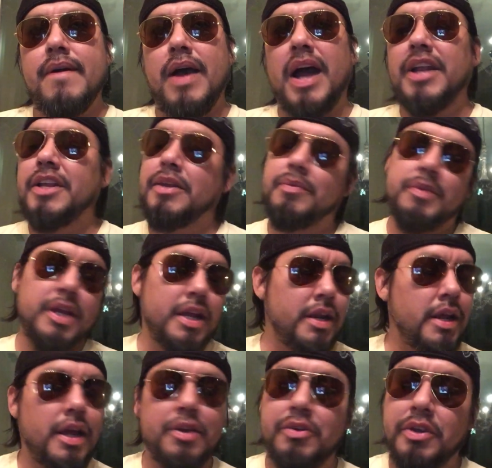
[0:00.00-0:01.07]
I ain't even
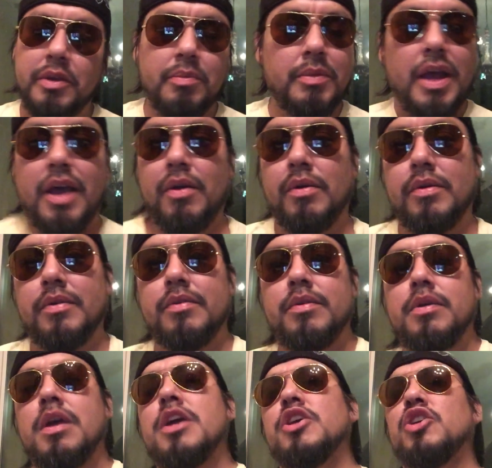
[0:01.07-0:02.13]
there. I don't even know.
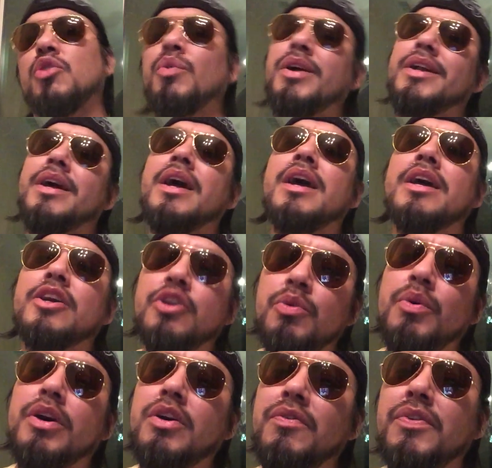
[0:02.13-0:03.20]
You know what? You
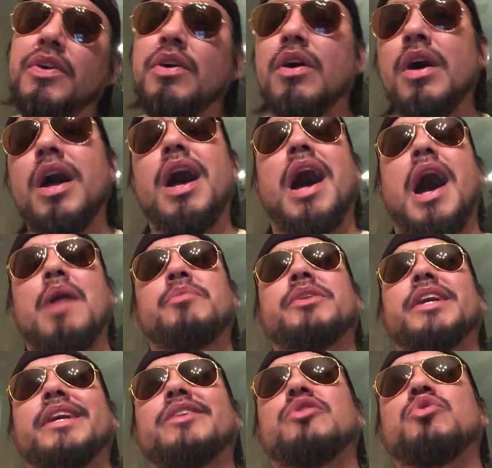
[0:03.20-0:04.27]
know what, Uncle Phil? I'm
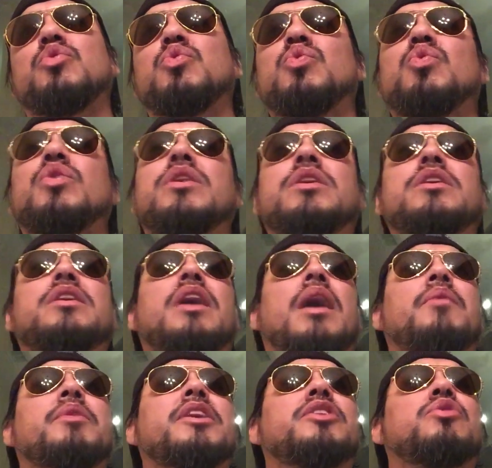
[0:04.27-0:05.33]
gonna get through
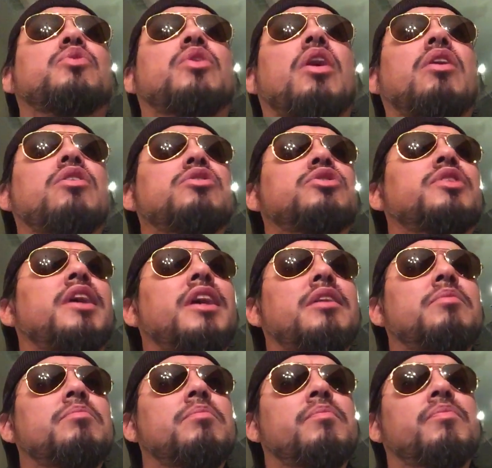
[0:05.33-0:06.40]
college without
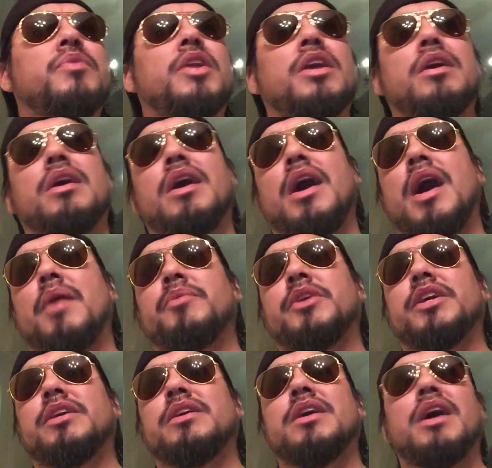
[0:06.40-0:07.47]
him.
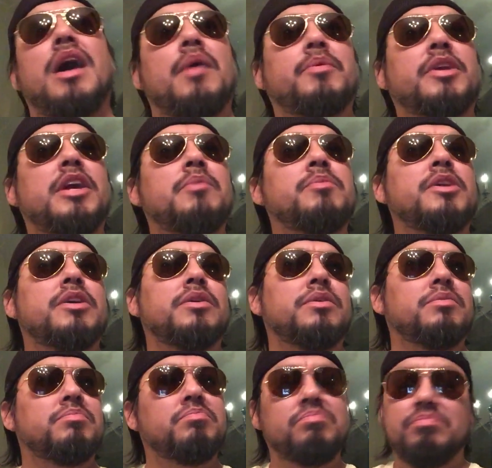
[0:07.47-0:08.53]
I'm gonna get me
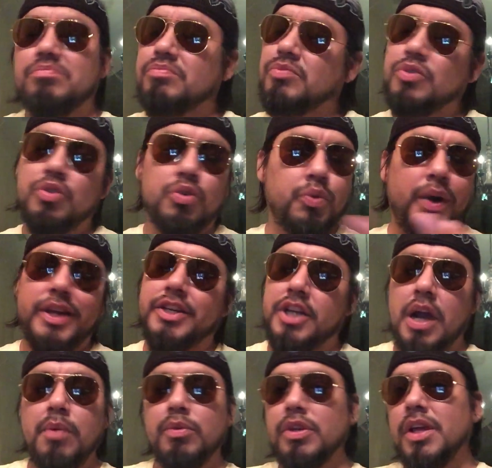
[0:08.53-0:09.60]
a great
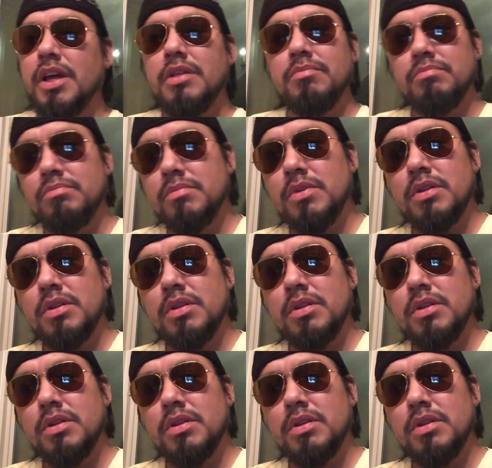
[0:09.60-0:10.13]
job without him.